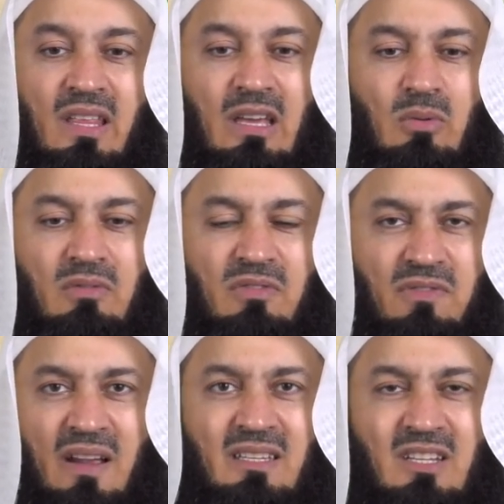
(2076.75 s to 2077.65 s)
they would
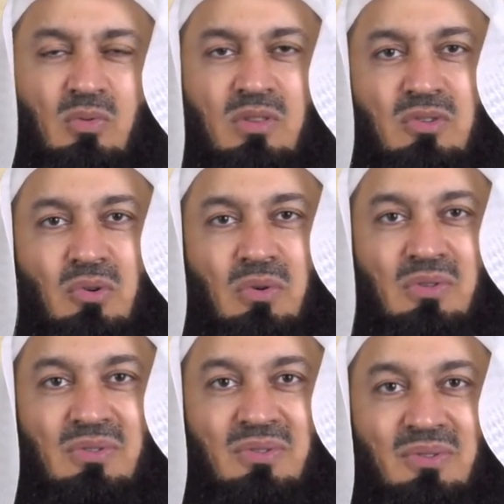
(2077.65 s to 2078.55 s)
fight us with
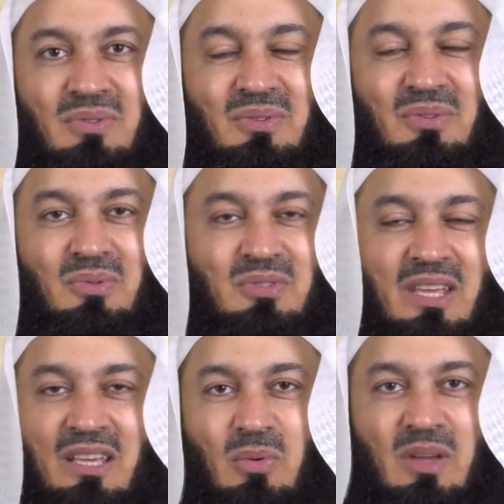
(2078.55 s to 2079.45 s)
swords to
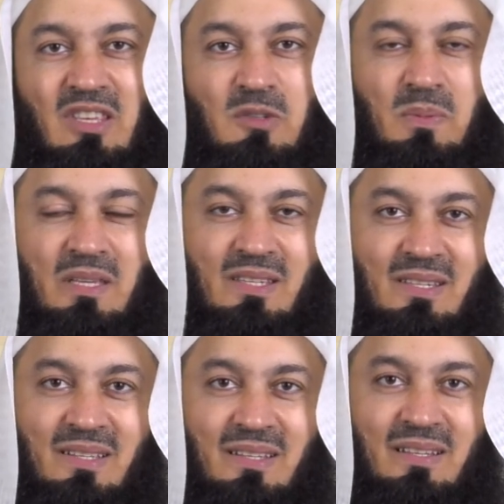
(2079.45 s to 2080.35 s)
take away this
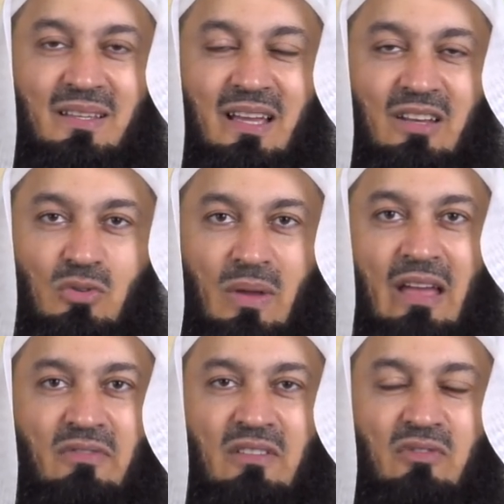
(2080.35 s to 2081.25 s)
peace, to
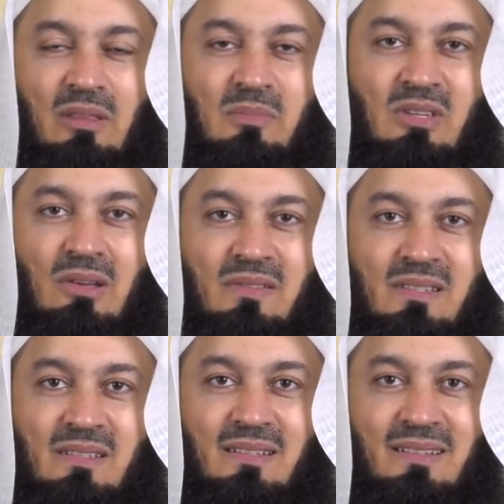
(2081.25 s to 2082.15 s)
have it for
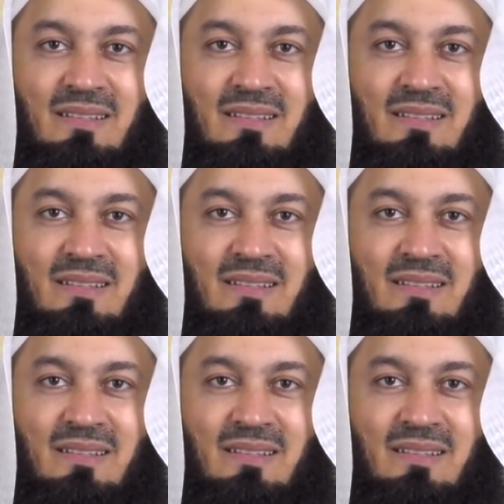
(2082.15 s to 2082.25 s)
themselves.